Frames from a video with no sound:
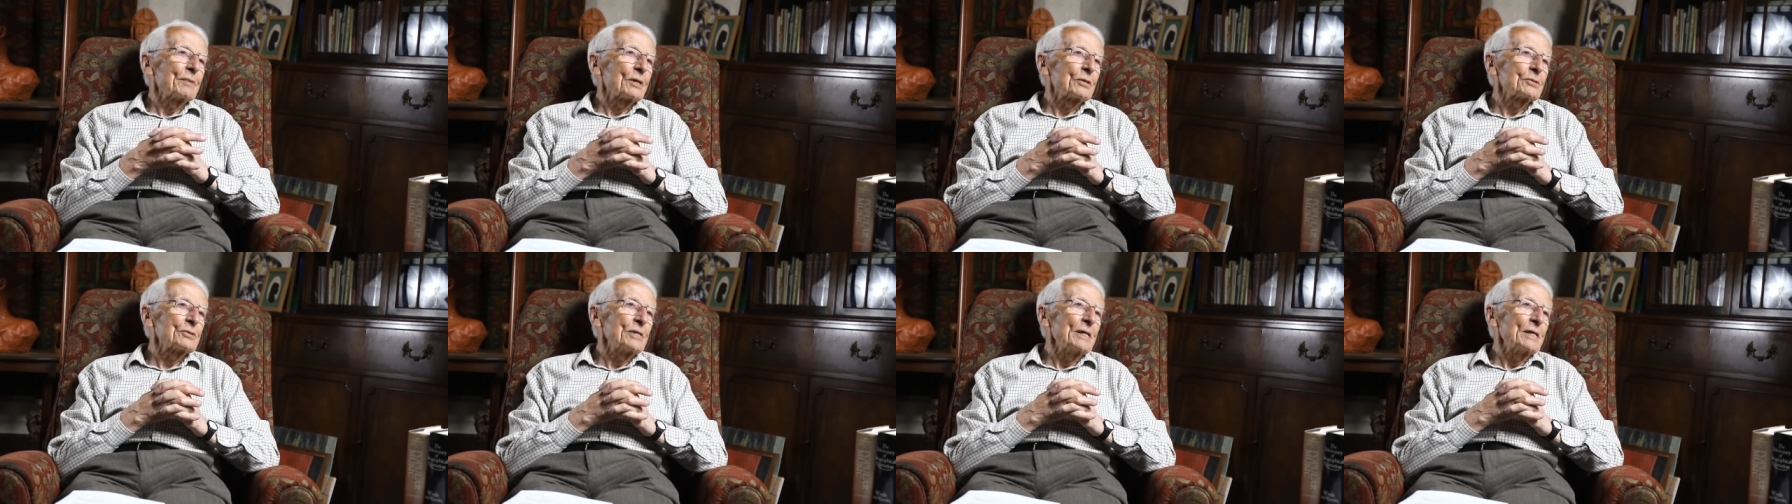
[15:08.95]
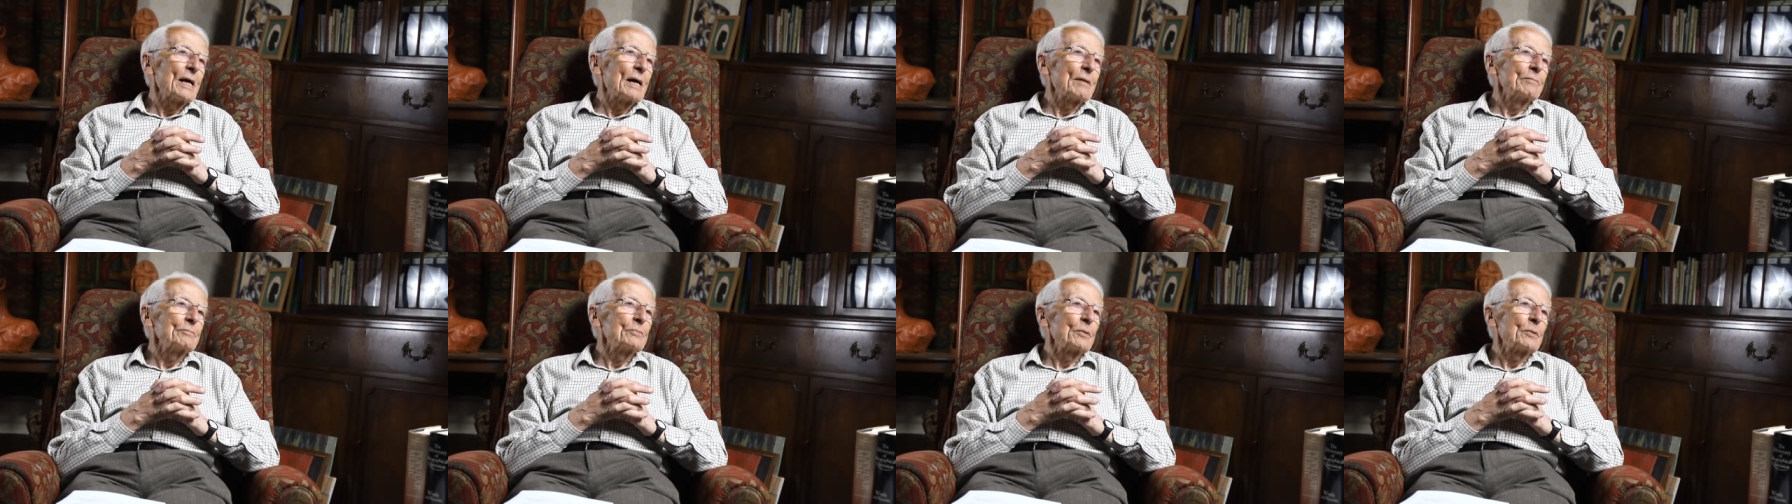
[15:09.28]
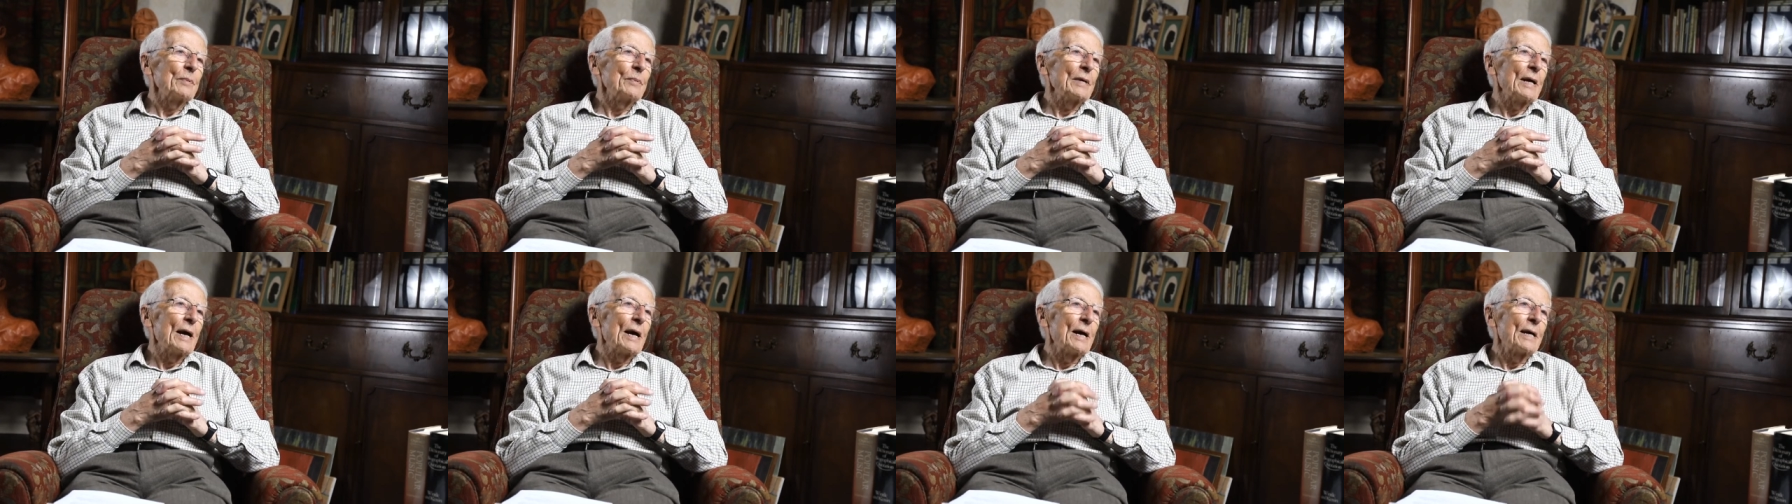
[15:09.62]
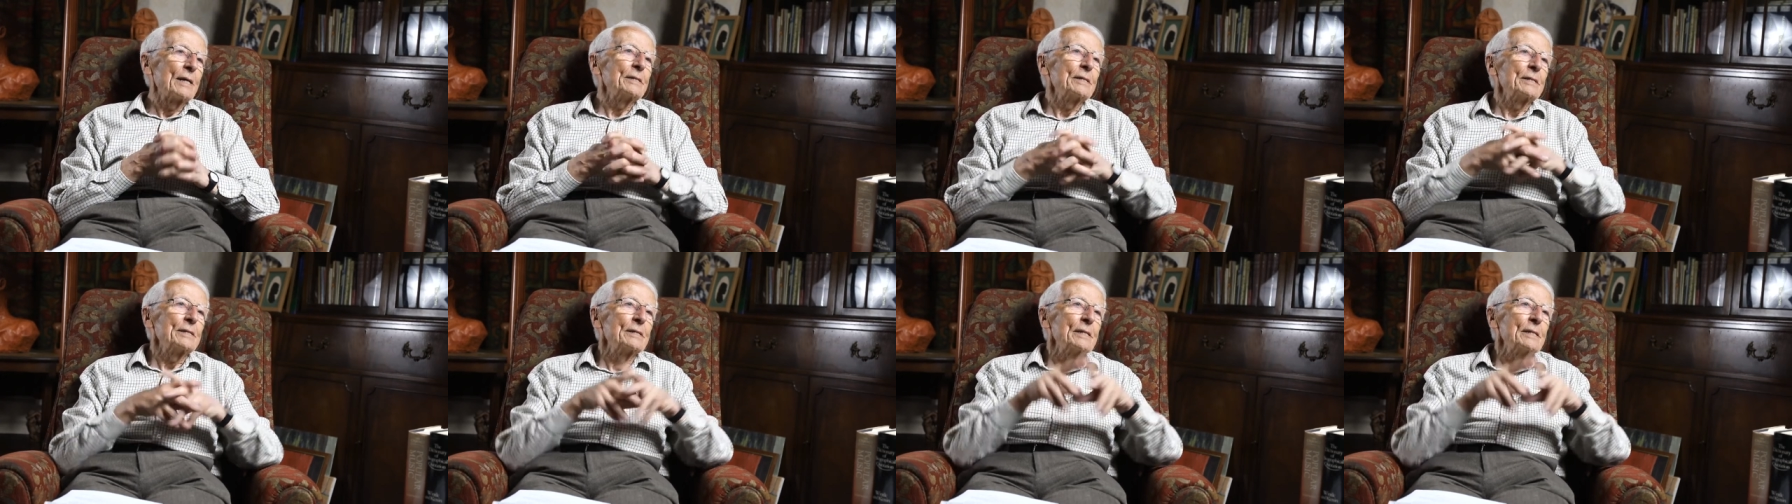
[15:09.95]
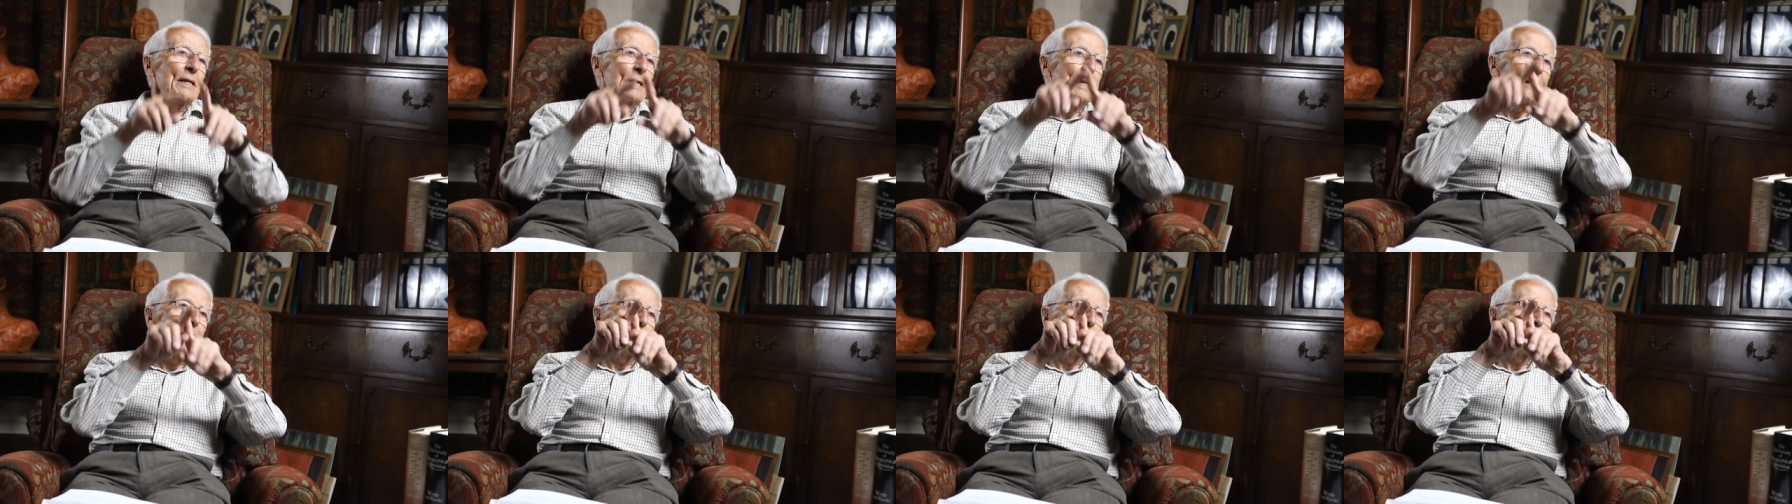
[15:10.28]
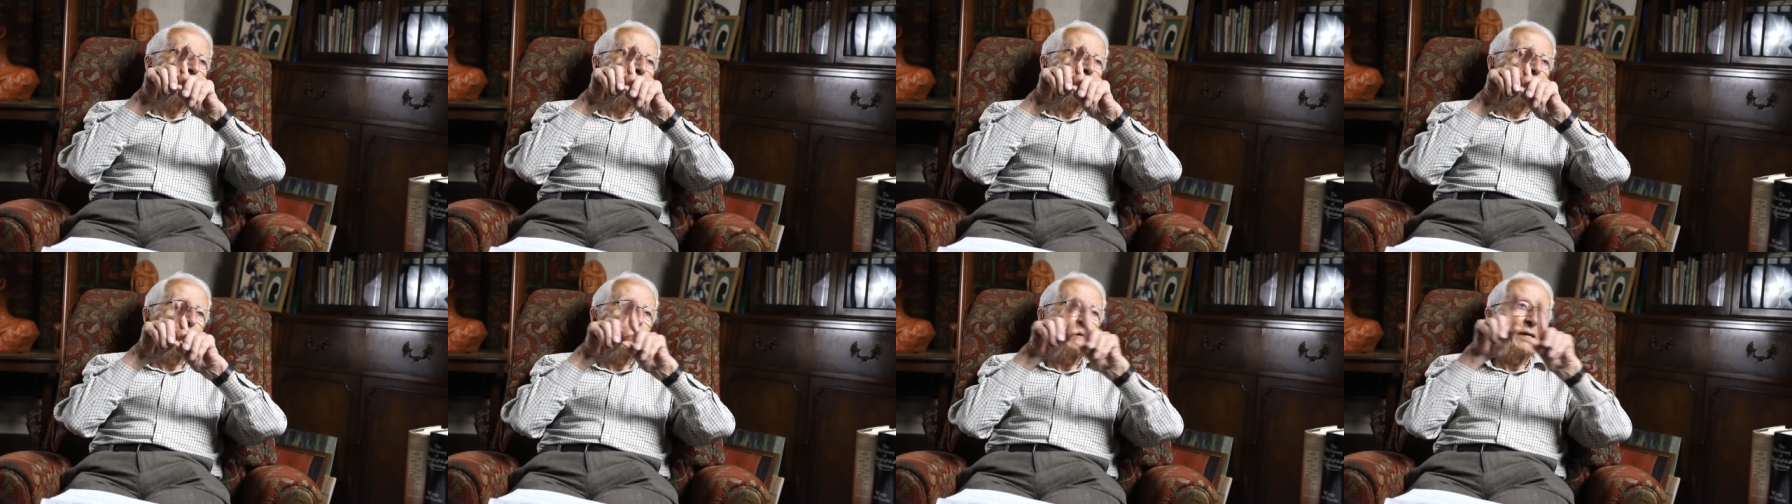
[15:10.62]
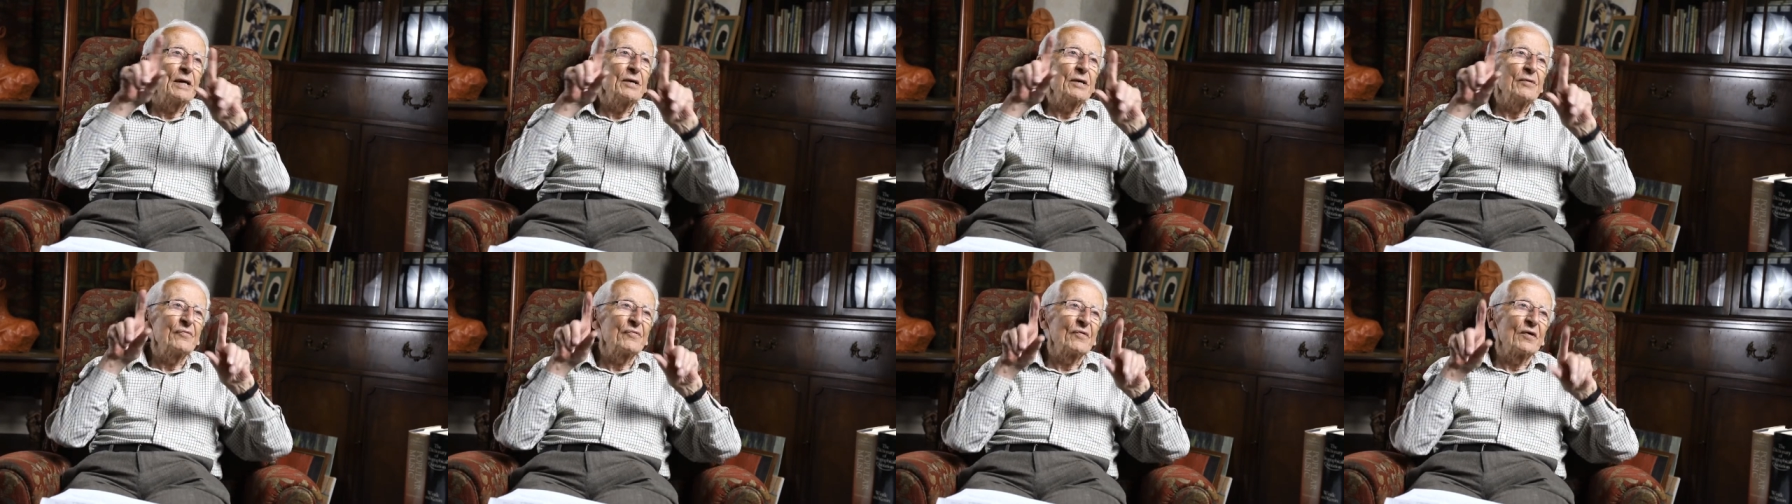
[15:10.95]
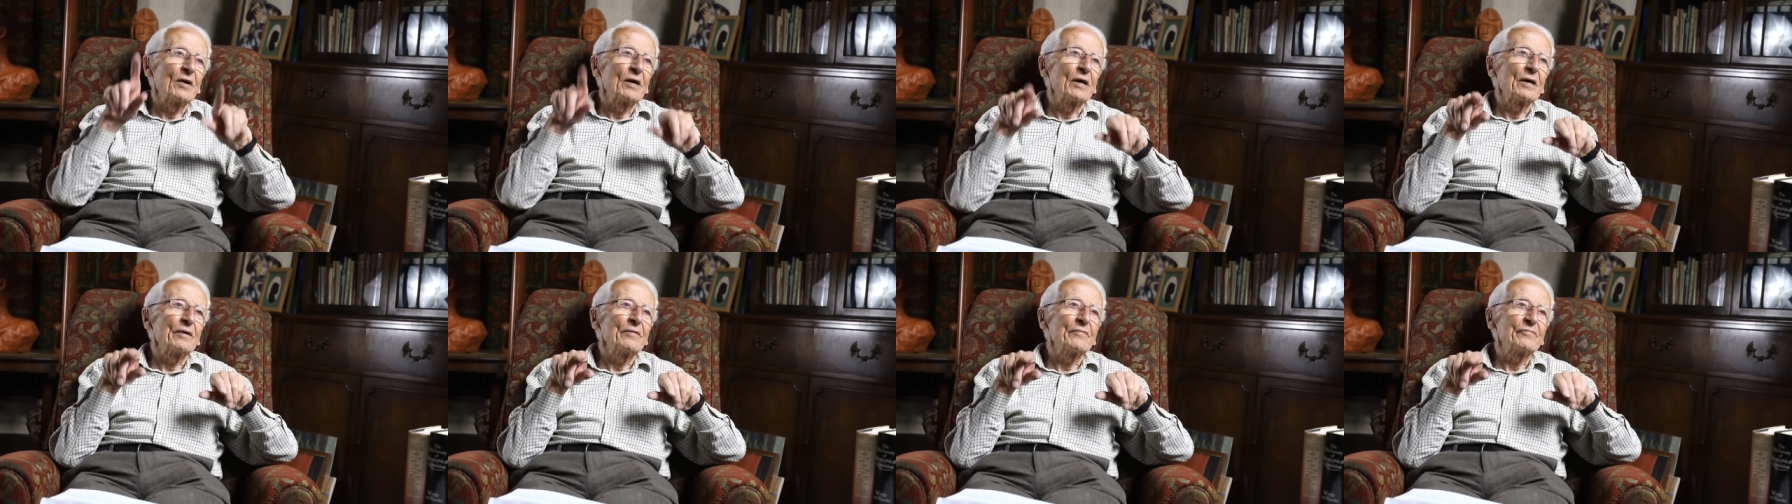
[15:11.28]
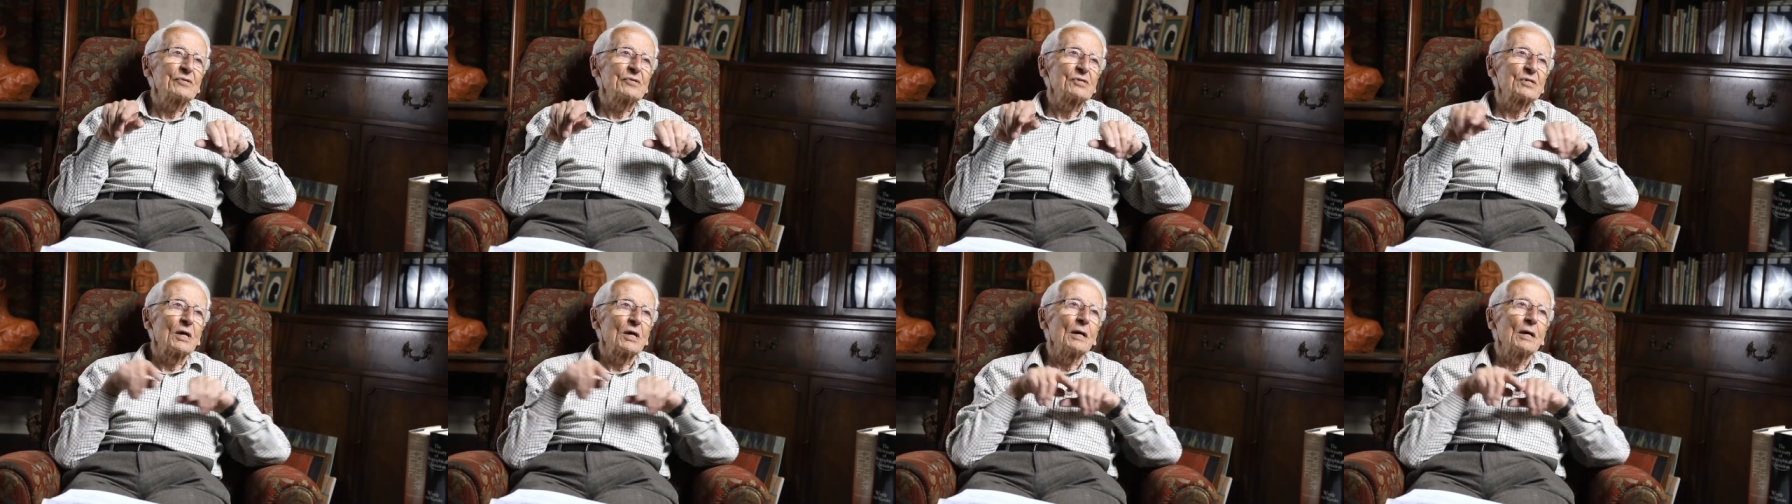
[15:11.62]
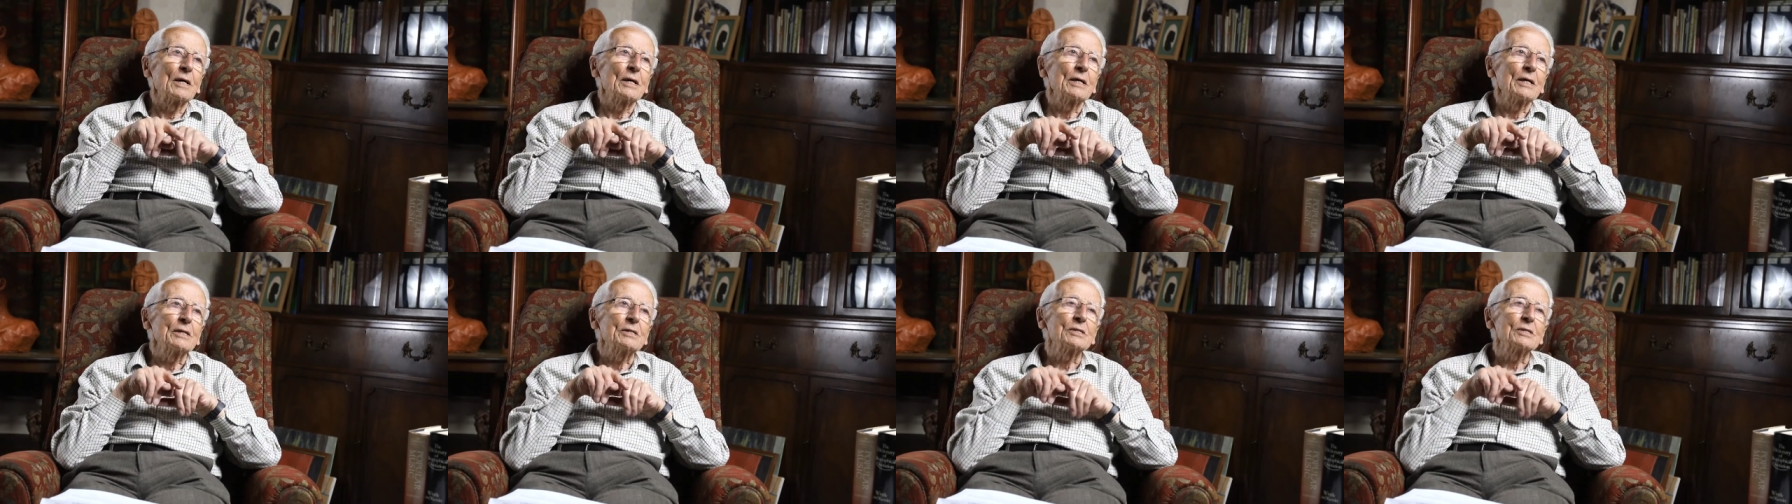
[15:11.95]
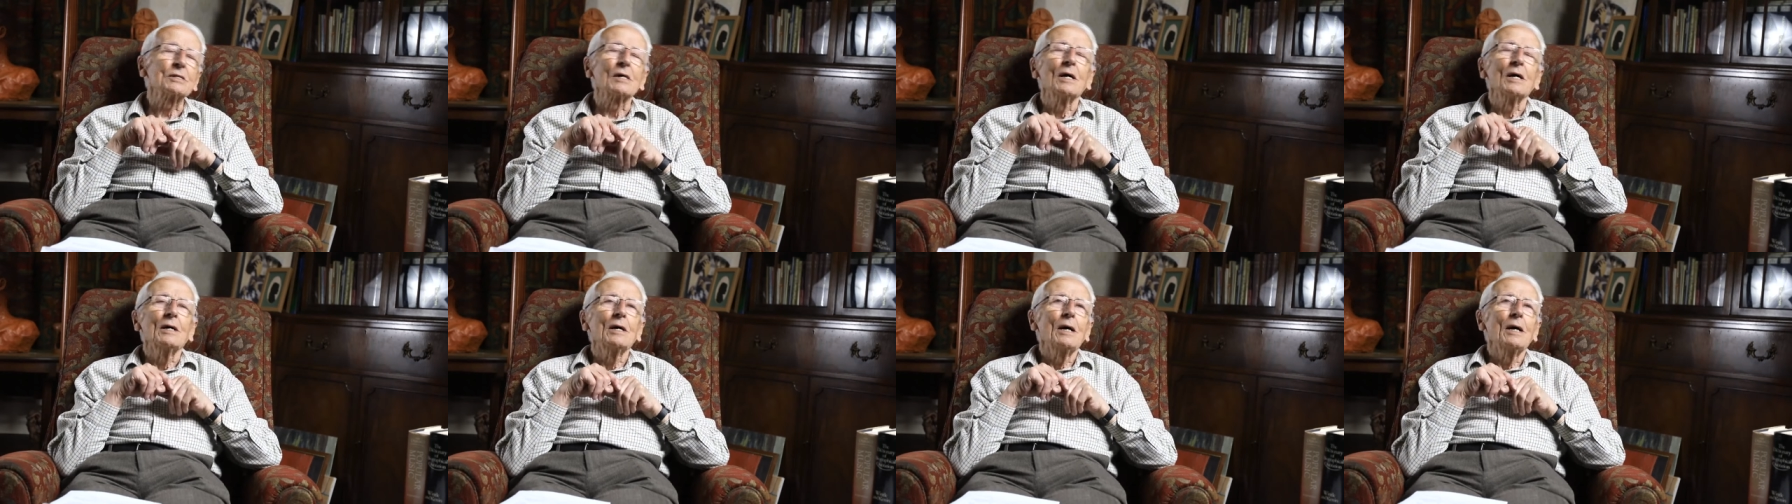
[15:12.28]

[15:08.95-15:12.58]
because it happened to be handy and it happened to be A5 size,